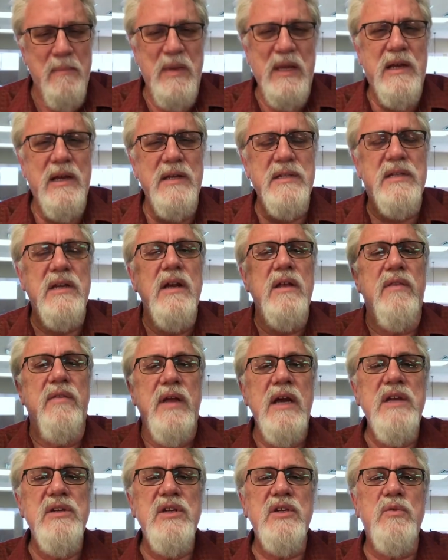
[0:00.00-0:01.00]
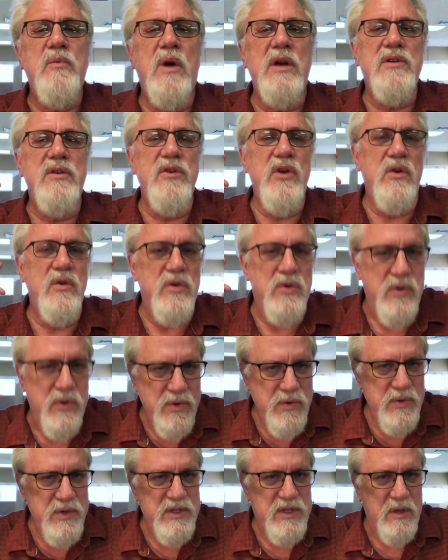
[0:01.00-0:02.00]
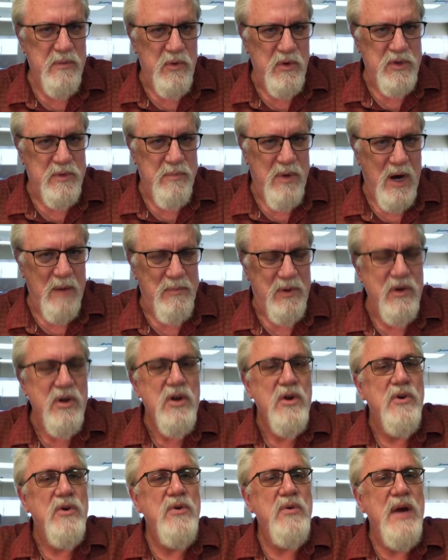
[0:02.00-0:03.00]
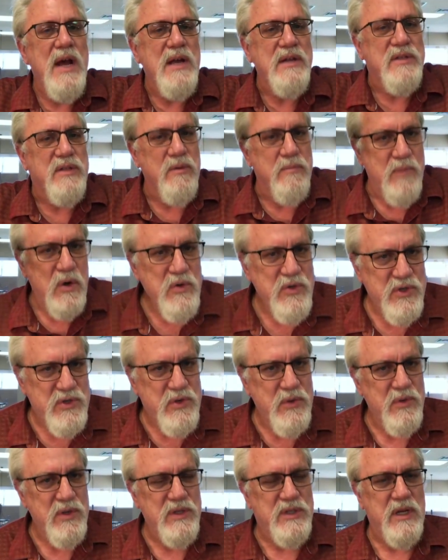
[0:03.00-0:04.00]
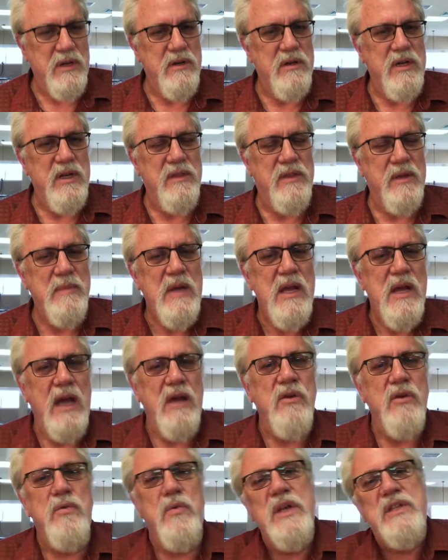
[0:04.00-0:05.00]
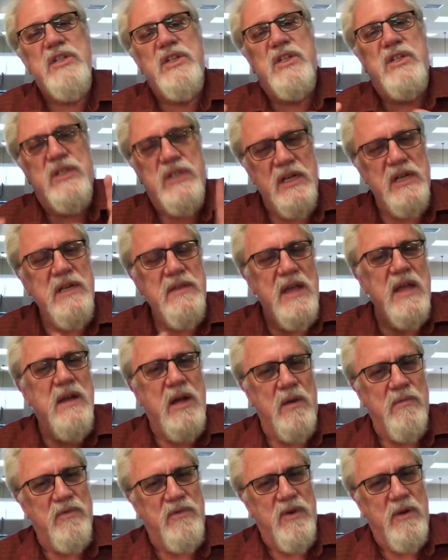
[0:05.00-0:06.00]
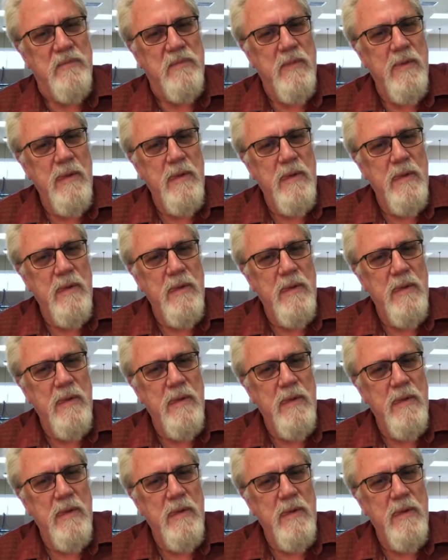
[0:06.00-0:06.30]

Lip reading: because they just want to know who is the most popular, who has the most students underneath them, and which city they come from.